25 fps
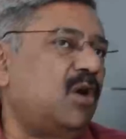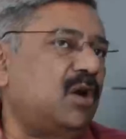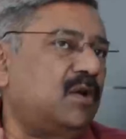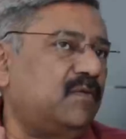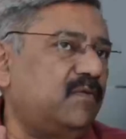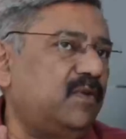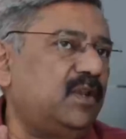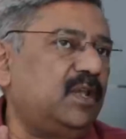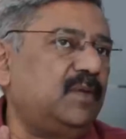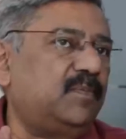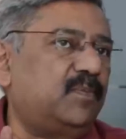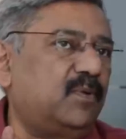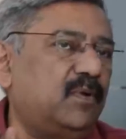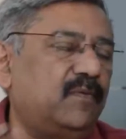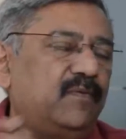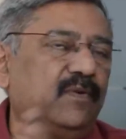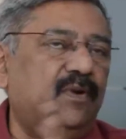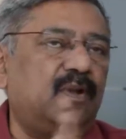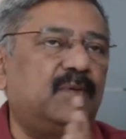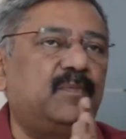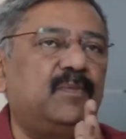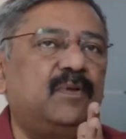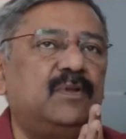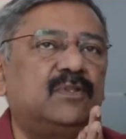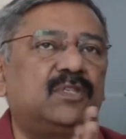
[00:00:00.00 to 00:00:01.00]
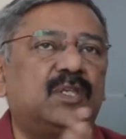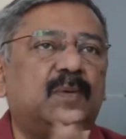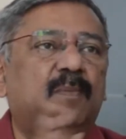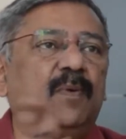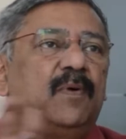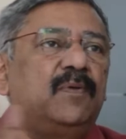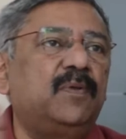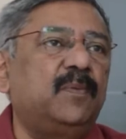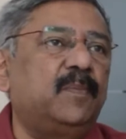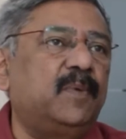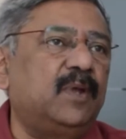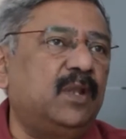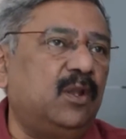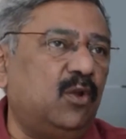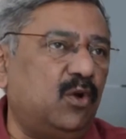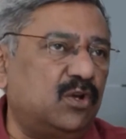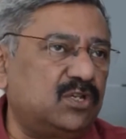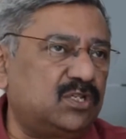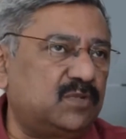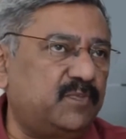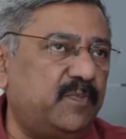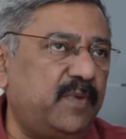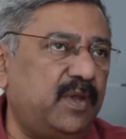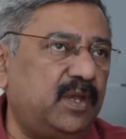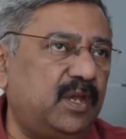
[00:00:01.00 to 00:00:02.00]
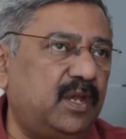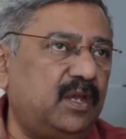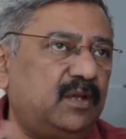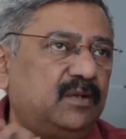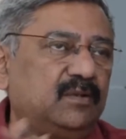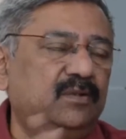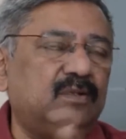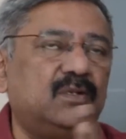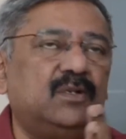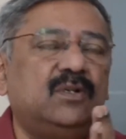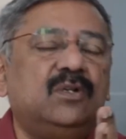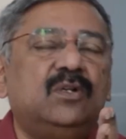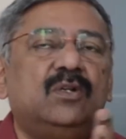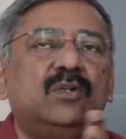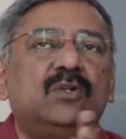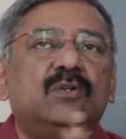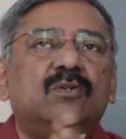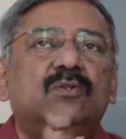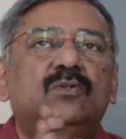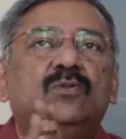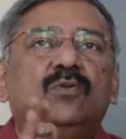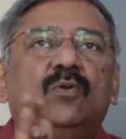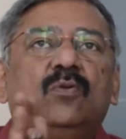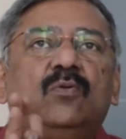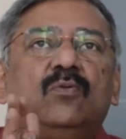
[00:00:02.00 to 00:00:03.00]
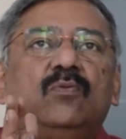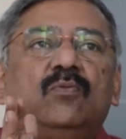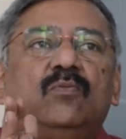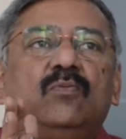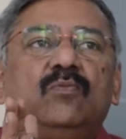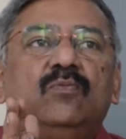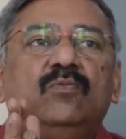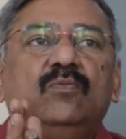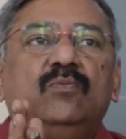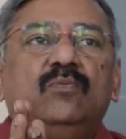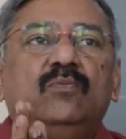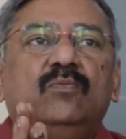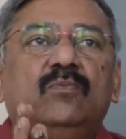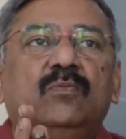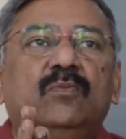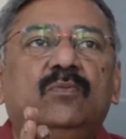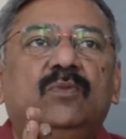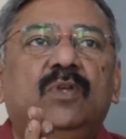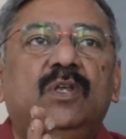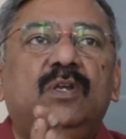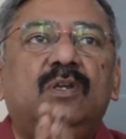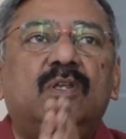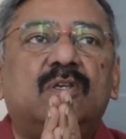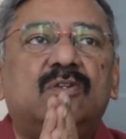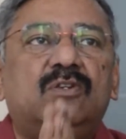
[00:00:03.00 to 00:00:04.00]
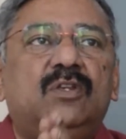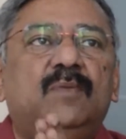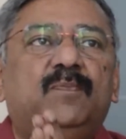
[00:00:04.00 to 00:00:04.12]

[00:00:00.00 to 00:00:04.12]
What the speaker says: very profitable. Some of them are loss-making. So the industry